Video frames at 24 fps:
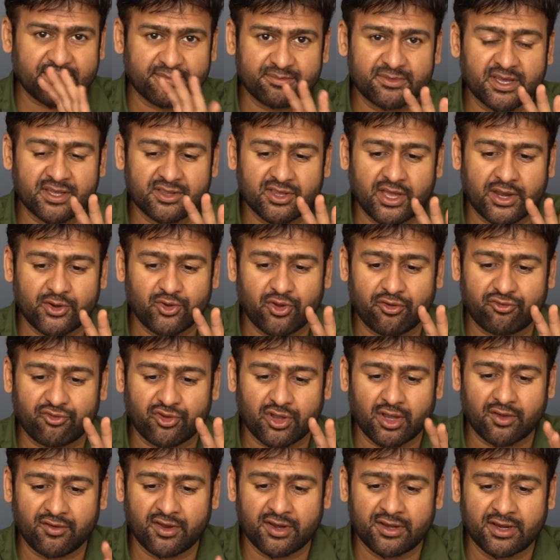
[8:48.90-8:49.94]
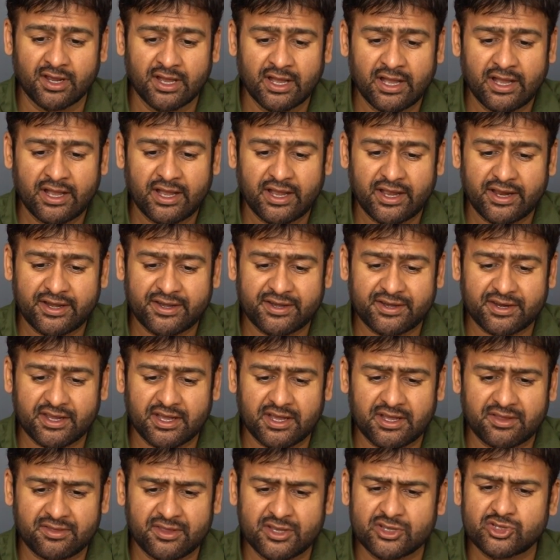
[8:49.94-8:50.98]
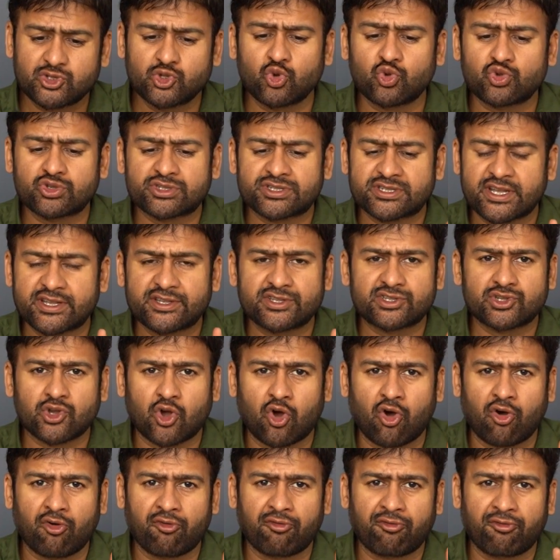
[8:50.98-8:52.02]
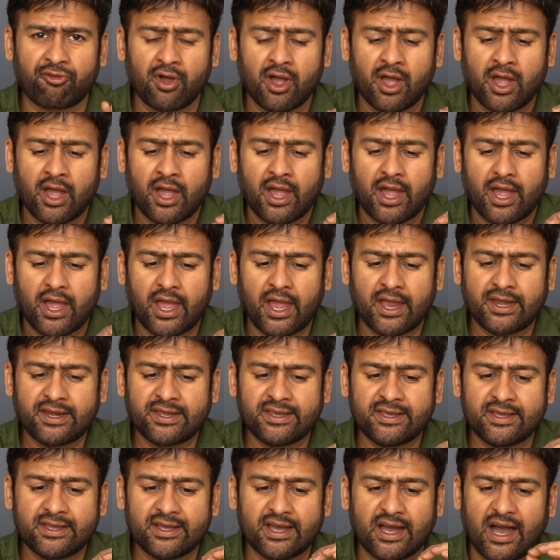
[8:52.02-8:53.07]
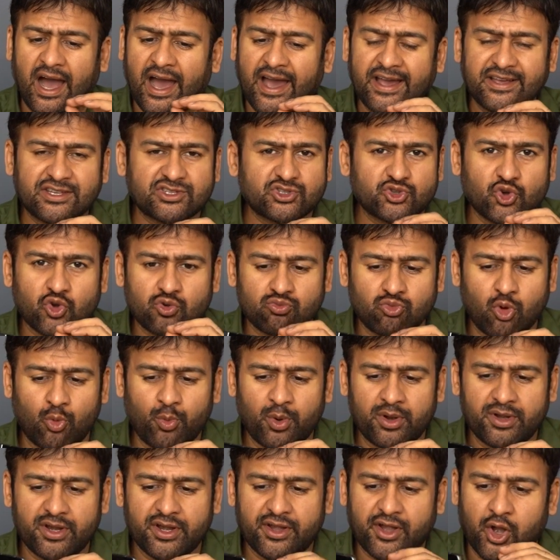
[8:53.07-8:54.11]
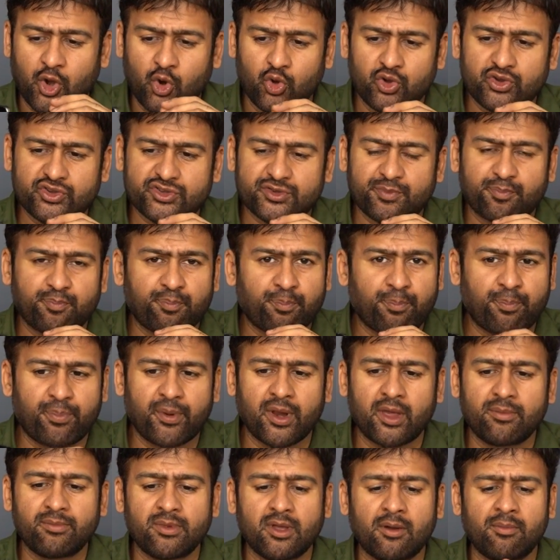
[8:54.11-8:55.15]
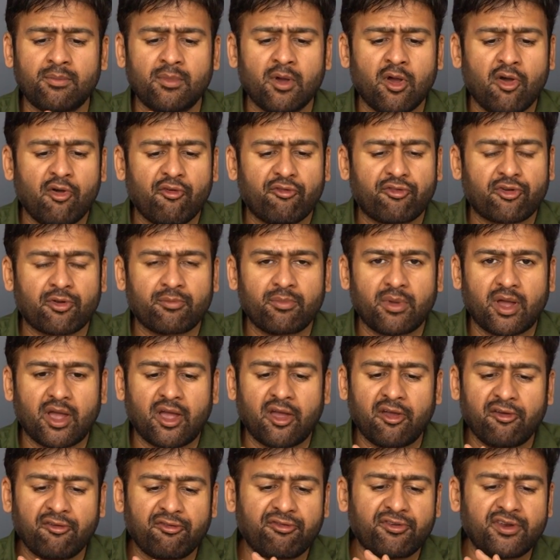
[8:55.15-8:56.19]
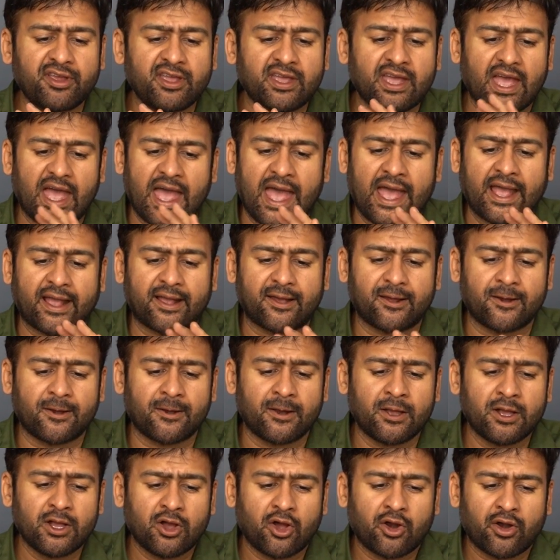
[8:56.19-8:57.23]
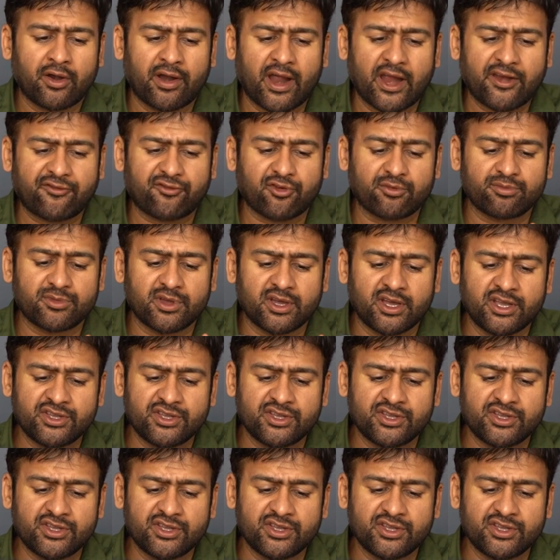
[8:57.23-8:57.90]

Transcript: something that you have to give it. It there's no sense of any eyesore moment. It looks premium from every angle, right from the